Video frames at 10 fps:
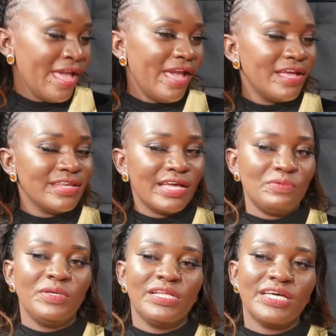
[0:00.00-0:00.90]
and I
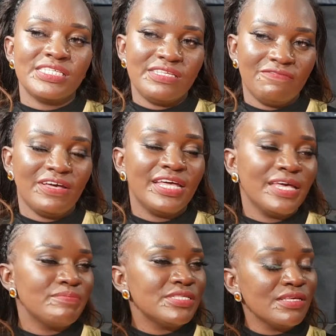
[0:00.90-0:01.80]
realized if I
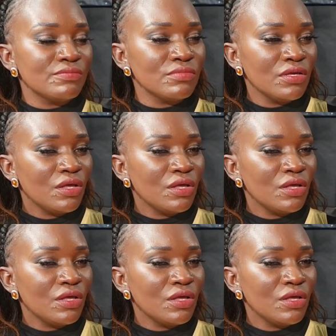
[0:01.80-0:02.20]
kept him